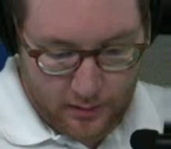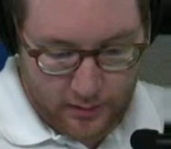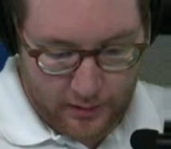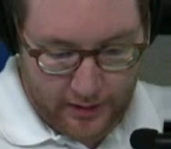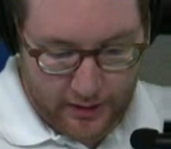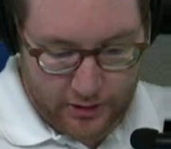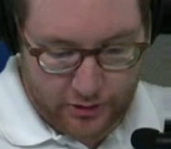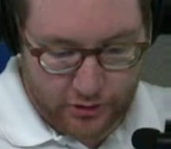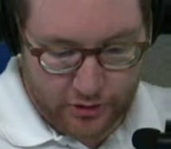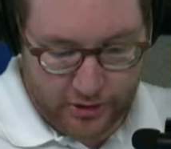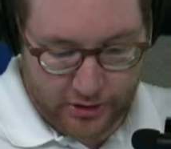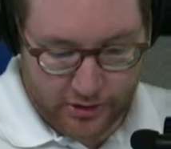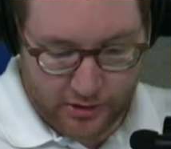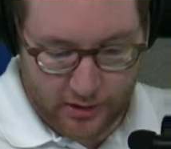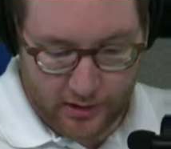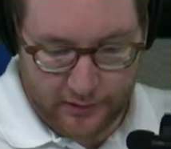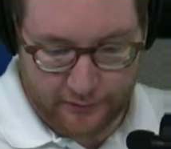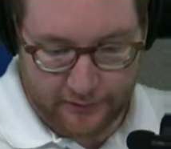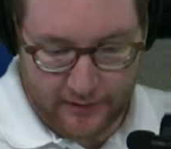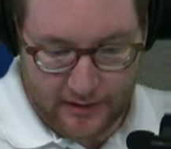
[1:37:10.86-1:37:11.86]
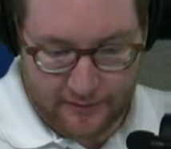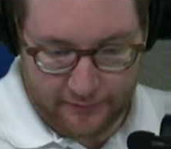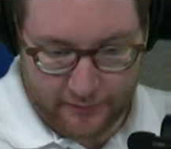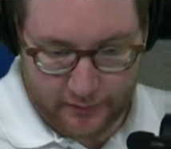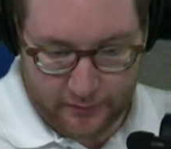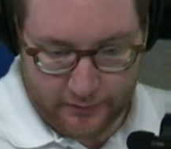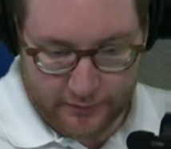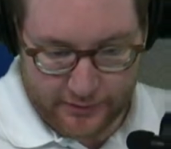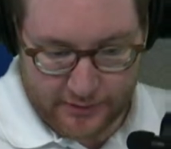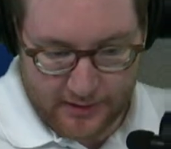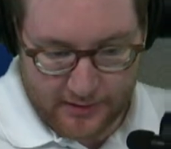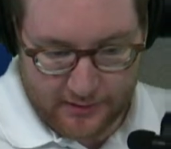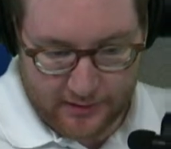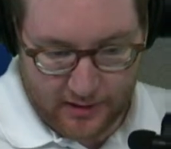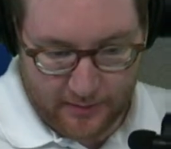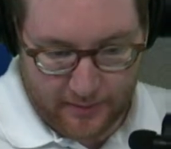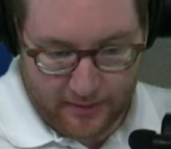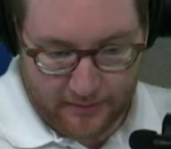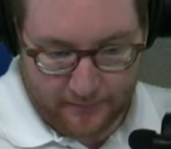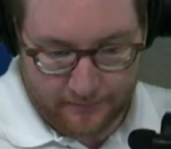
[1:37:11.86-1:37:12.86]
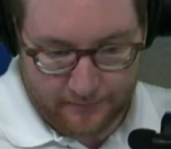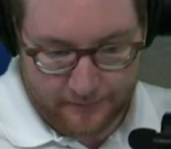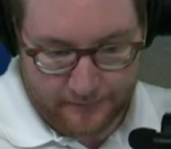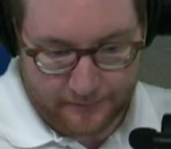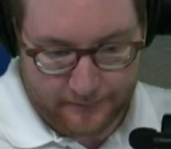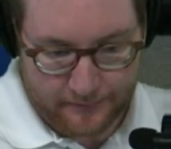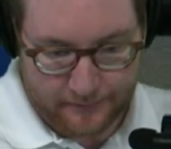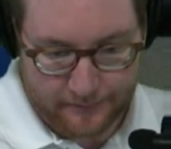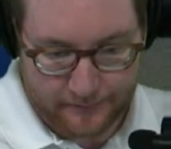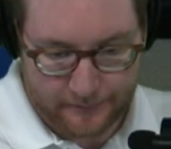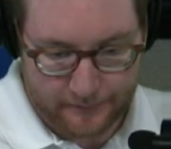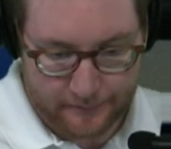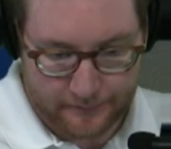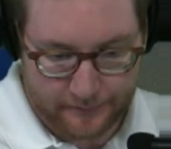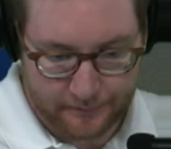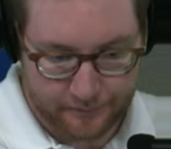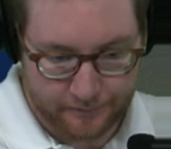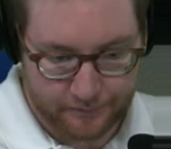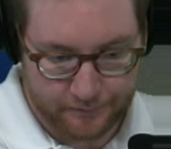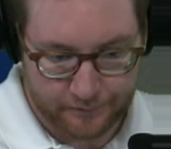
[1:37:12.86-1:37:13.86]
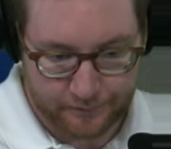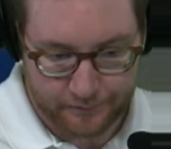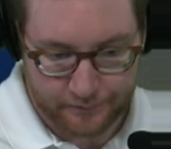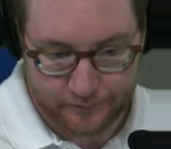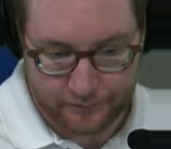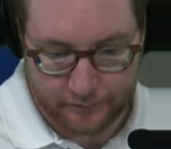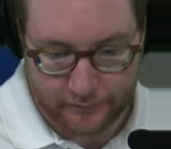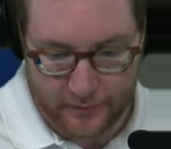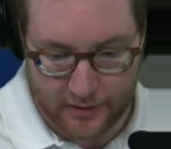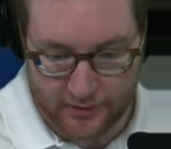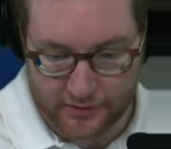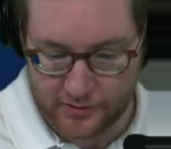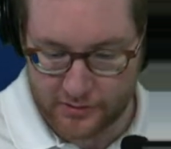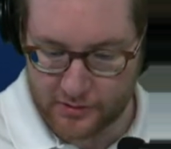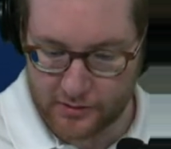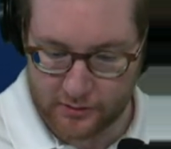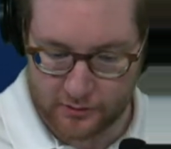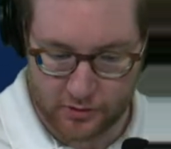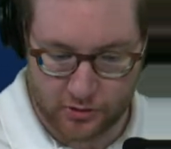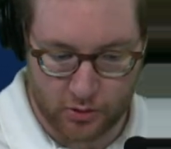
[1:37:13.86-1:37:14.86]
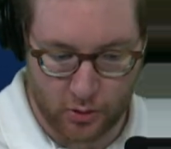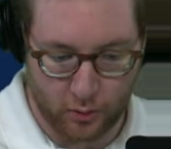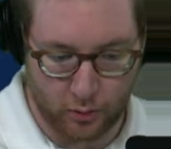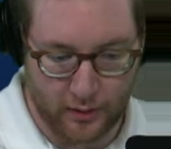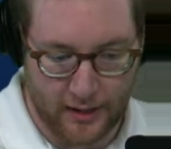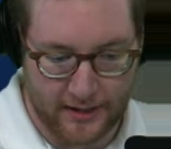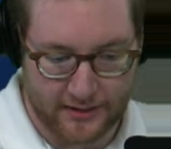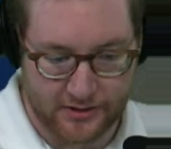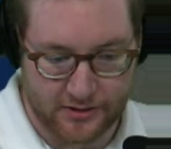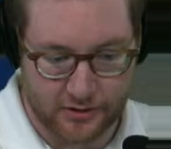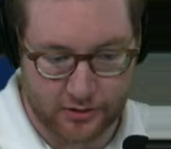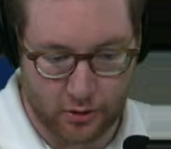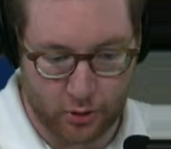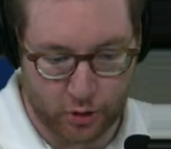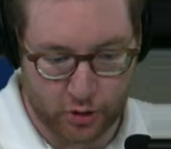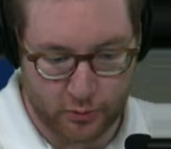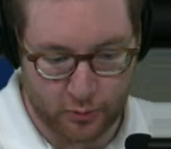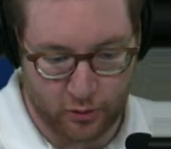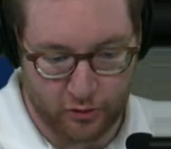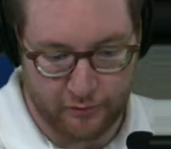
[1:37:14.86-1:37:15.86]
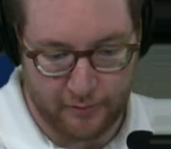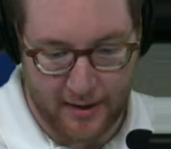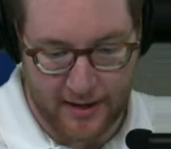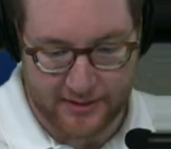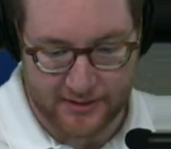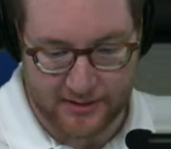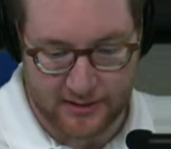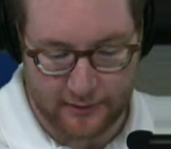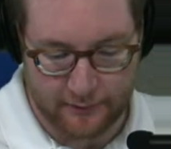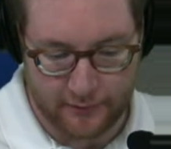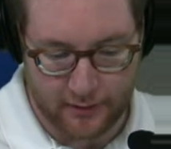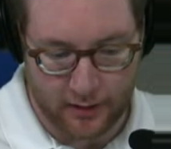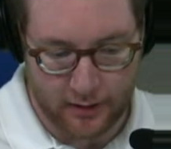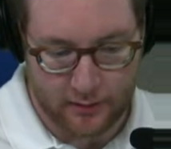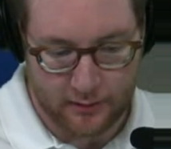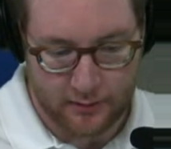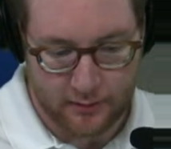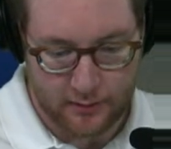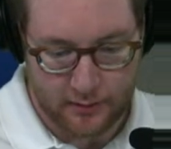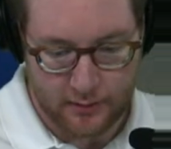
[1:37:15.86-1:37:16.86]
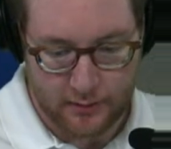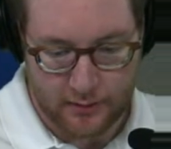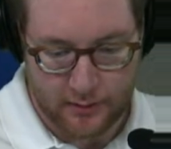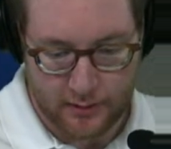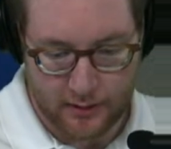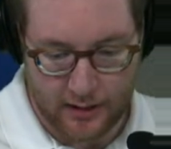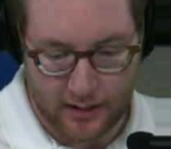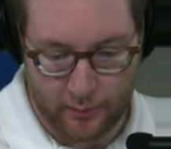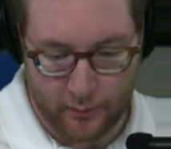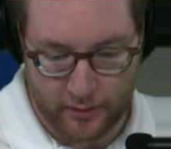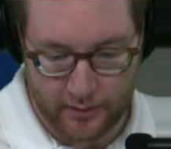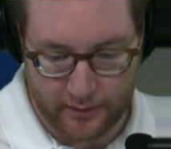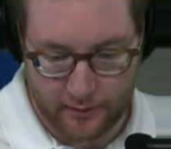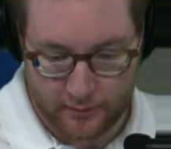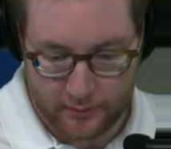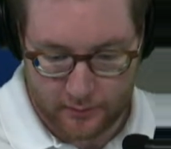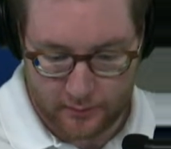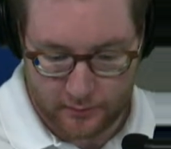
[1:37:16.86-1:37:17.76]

Interesting starting five for Golden State today, man. It's total X's and O's move by Steve Kerr. I'm with it.